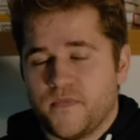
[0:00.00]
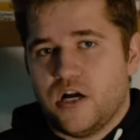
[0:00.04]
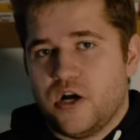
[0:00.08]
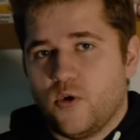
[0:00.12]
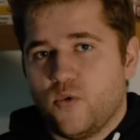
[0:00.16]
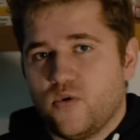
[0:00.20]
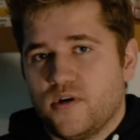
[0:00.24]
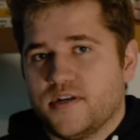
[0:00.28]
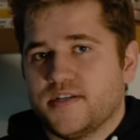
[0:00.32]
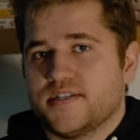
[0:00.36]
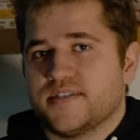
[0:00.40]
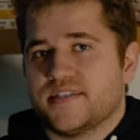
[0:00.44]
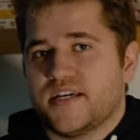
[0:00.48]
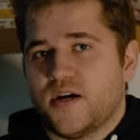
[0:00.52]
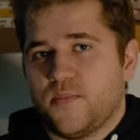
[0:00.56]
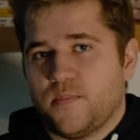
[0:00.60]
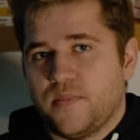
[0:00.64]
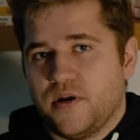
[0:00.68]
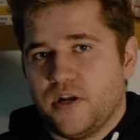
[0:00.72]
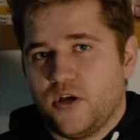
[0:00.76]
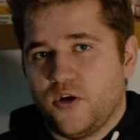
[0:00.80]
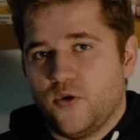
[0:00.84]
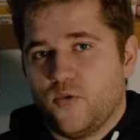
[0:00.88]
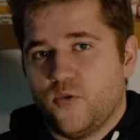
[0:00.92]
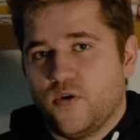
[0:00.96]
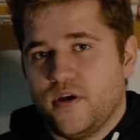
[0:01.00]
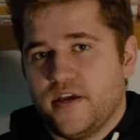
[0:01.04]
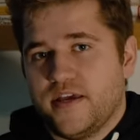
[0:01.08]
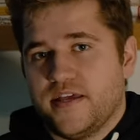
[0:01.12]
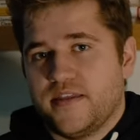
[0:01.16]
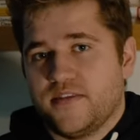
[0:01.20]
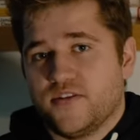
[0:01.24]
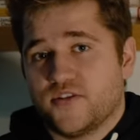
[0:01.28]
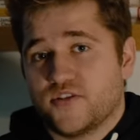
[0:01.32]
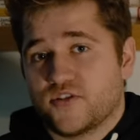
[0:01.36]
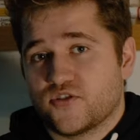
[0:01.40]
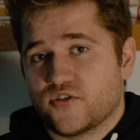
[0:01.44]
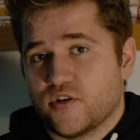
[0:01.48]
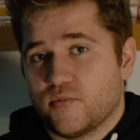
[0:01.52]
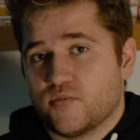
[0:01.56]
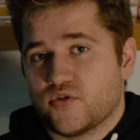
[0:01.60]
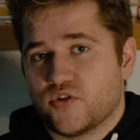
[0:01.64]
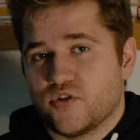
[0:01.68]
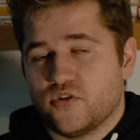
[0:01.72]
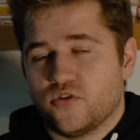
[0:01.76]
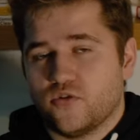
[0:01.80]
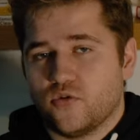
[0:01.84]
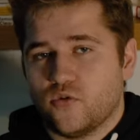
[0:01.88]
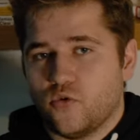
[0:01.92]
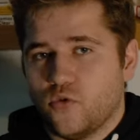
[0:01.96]
I will list down below in the
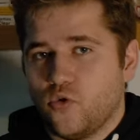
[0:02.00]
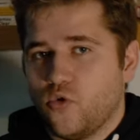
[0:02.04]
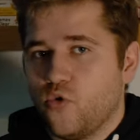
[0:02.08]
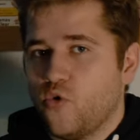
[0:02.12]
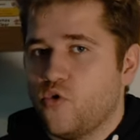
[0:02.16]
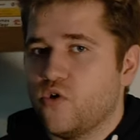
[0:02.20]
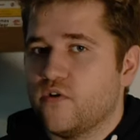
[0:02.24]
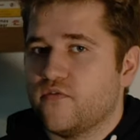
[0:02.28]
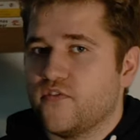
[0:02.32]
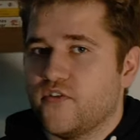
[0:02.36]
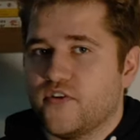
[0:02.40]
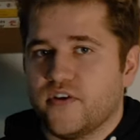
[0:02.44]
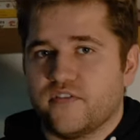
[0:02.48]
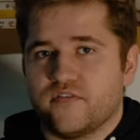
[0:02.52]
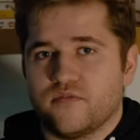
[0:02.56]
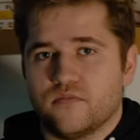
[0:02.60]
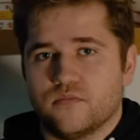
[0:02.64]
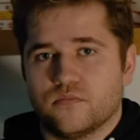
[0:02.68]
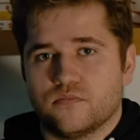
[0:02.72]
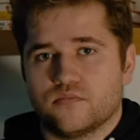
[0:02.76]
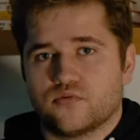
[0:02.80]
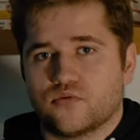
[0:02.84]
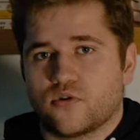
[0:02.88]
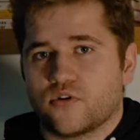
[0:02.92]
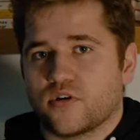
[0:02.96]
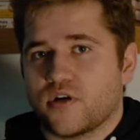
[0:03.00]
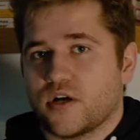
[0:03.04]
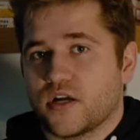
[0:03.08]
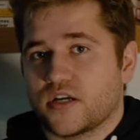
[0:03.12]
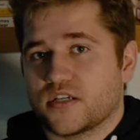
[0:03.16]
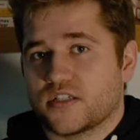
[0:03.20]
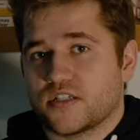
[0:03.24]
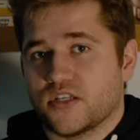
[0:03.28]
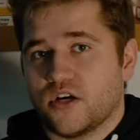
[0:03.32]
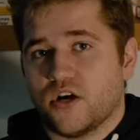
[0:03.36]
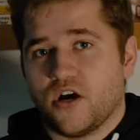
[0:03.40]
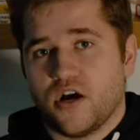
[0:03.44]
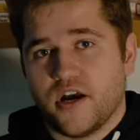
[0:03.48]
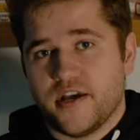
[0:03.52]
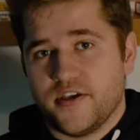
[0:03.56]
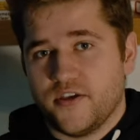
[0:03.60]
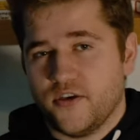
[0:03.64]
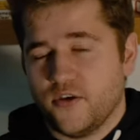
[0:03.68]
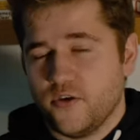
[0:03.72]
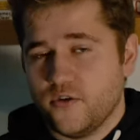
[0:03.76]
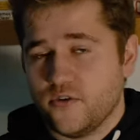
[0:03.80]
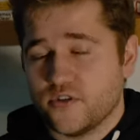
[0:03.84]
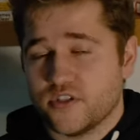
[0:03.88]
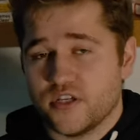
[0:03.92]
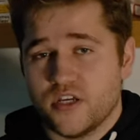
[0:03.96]
description all of the different products that I
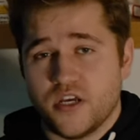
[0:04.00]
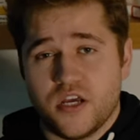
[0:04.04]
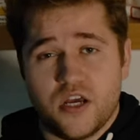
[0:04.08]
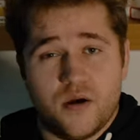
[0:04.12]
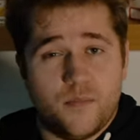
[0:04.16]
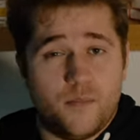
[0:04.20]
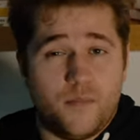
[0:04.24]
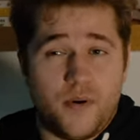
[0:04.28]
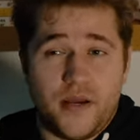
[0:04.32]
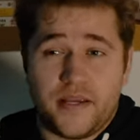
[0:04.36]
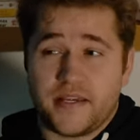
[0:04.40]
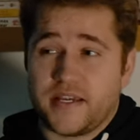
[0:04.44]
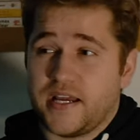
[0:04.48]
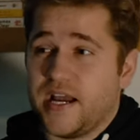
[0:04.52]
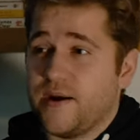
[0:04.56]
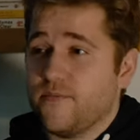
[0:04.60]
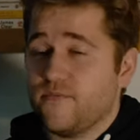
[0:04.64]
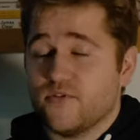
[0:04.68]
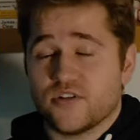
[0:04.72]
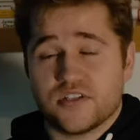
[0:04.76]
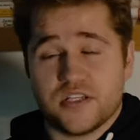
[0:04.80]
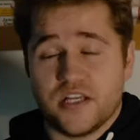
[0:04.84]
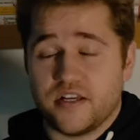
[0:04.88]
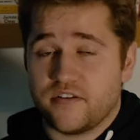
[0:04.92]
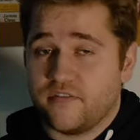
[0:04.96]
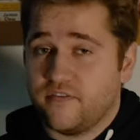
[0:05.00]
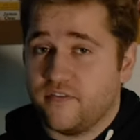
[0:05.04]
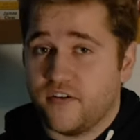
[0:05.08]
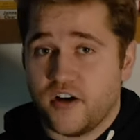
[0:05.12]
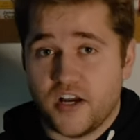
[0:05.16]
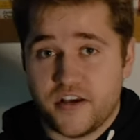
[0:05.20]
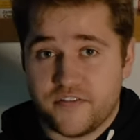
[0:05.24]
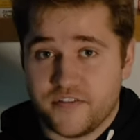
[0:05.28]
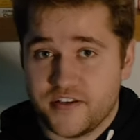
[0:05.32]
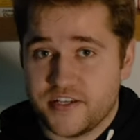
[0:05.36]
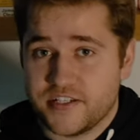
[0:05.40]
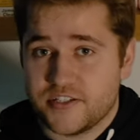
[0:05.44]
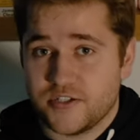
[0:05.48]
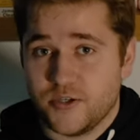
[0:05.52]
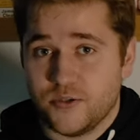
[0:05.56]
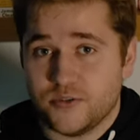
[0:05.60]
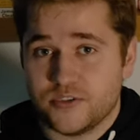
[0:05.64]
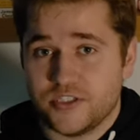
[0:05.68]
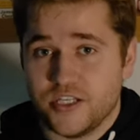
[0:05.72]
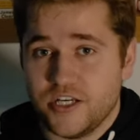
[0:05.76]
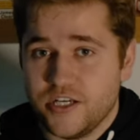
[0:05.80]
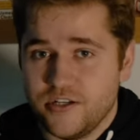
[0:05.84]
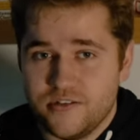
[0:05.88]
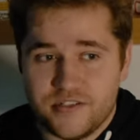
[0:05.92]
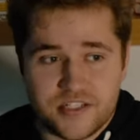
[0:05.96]
use my camera's like five years
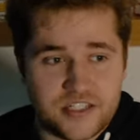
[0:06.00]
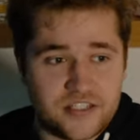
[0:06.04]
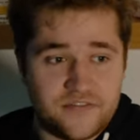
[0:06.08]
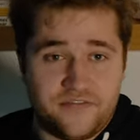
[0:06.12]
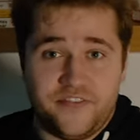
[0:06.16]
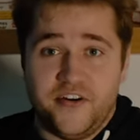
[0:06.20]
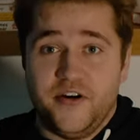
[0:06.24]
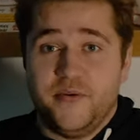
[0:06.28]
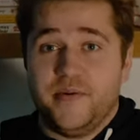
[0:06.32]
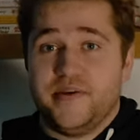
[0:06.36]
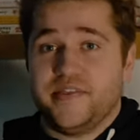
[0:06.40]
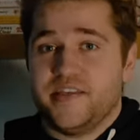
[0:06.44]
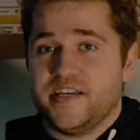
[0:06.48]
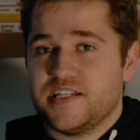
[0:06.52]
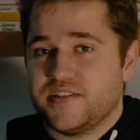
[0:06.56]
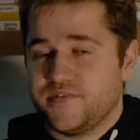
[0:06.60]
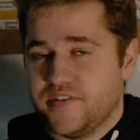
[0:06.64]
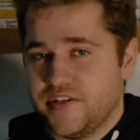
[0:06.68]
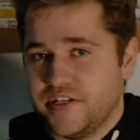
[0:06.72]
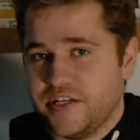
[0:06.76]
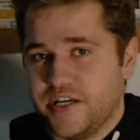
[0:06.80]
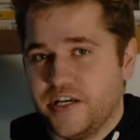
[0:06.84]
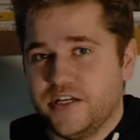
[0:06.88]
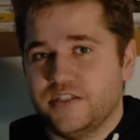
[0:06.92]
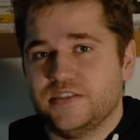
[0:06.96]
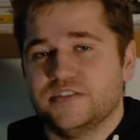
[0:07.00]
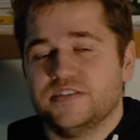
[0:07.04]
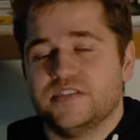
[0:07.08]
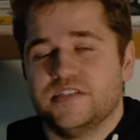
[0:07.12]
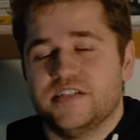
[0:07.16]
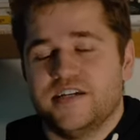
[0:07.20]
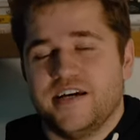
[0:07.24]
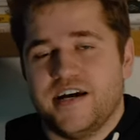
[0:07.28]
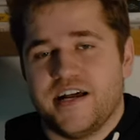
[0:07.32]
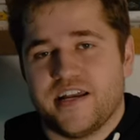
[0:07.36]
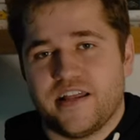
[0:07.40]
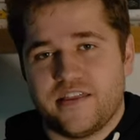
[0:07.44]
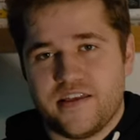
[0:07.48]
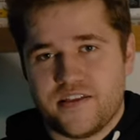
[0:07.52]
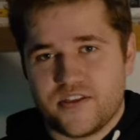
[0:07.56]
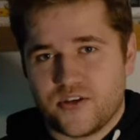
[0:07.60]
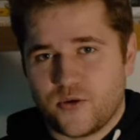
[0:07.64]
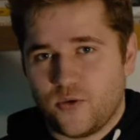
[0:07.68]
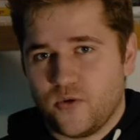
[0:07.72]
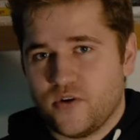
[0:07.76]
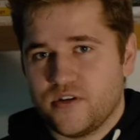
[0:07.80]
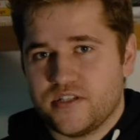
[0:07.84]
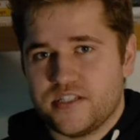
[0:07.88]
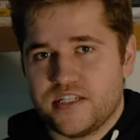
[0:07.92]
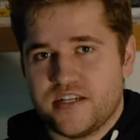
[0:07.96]
old though and it's filming this video and I think the
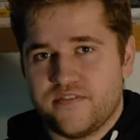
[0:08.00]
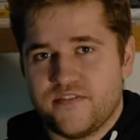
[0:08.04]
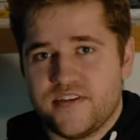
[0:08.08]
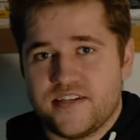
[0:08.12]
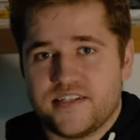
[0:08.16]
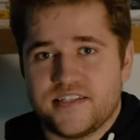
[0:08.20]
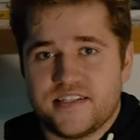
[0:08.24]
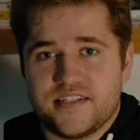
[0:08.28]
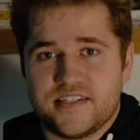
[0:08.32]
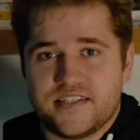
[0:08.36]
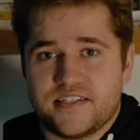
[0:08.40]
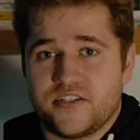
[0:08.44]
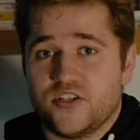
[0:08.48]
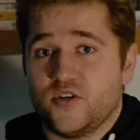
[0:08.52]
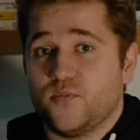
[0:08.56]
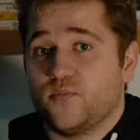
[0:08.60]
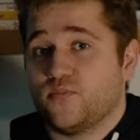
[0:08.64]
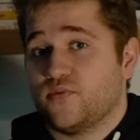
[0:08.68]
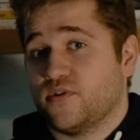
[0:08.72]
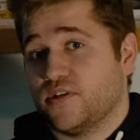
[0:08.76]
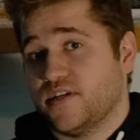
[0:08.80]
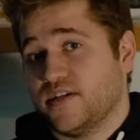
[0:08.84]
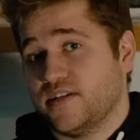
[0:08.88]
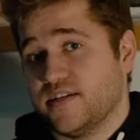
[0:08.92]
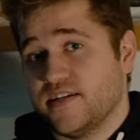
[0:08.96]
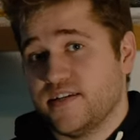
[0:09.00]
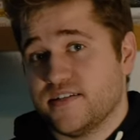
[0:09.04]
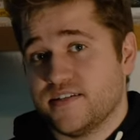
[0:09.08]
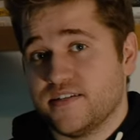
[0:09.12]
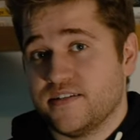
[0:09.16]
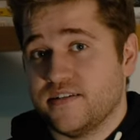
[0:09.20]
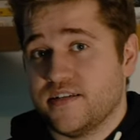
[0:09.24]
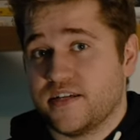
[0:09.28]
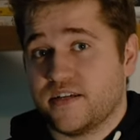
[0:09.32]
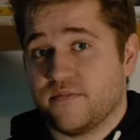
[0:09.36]
quality of this is still pretty decent.